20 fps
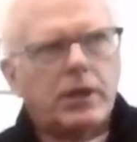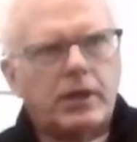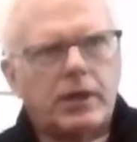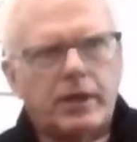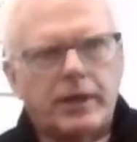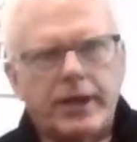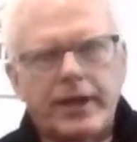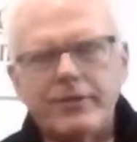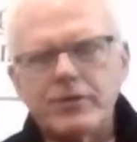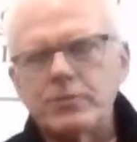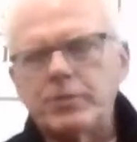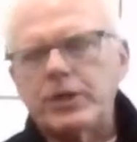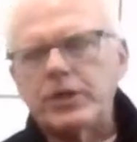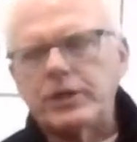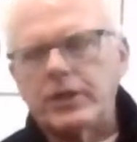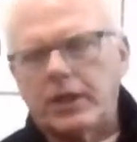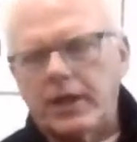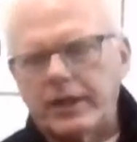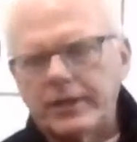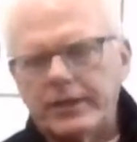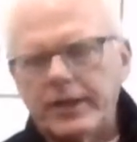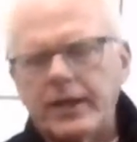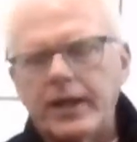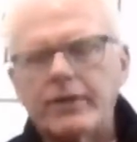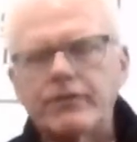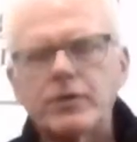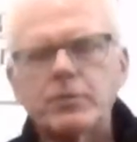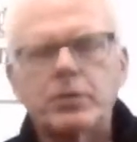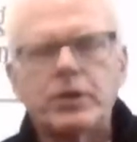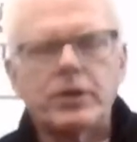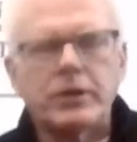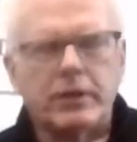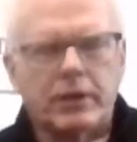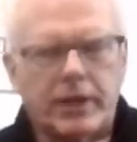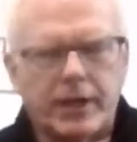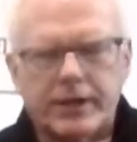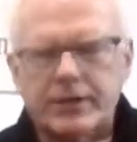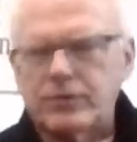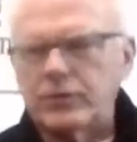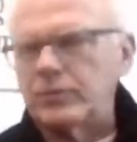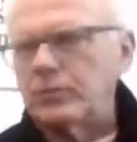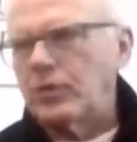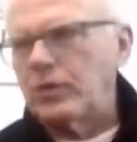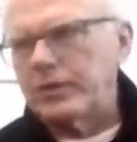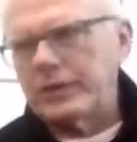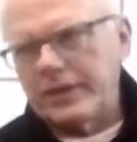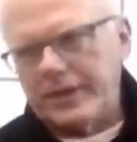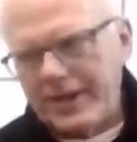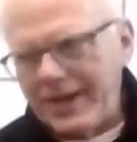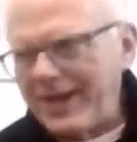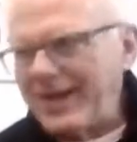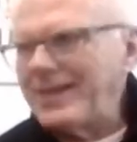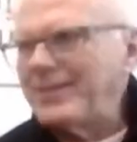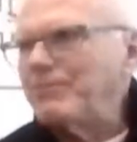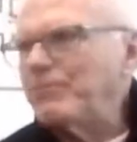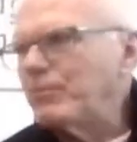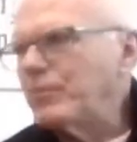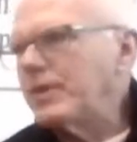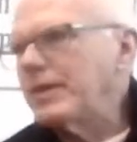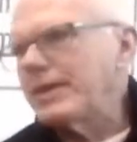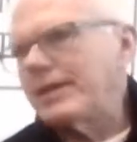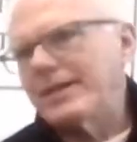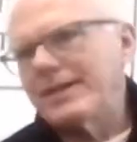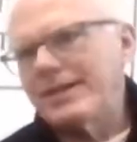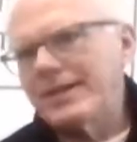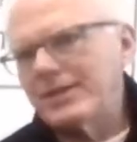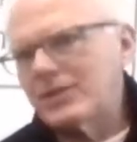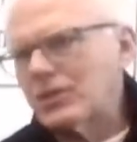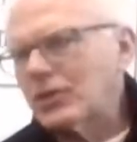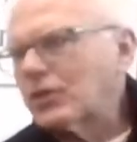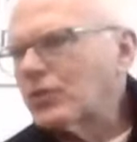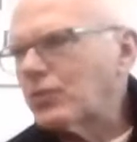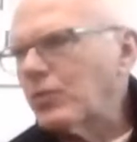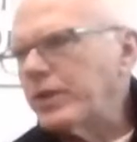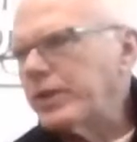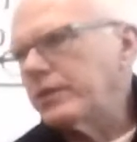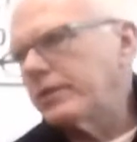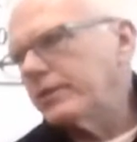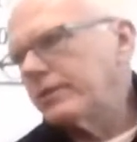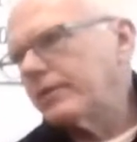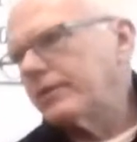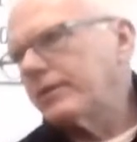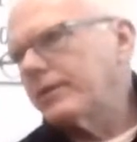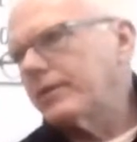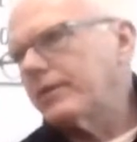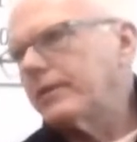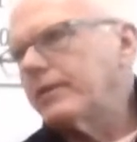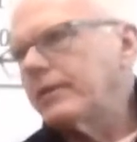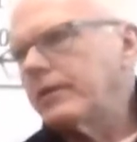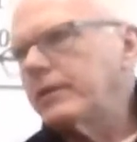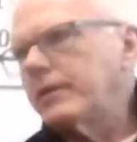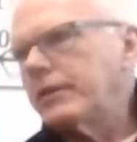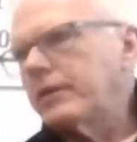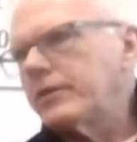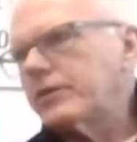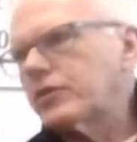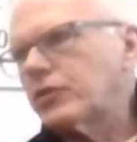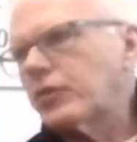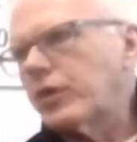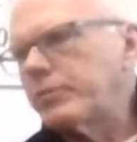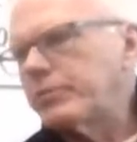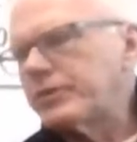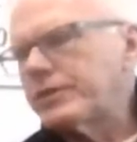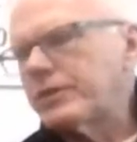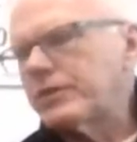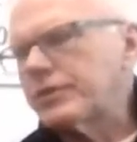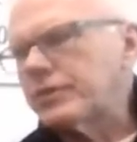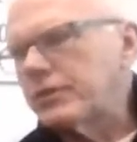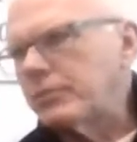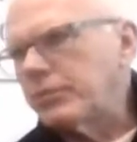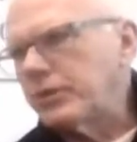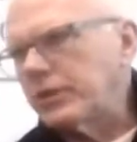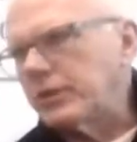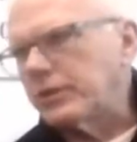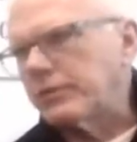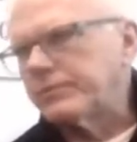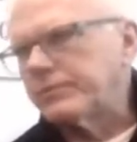Everybody in the locker room, and it's a great, it's a great position to be in.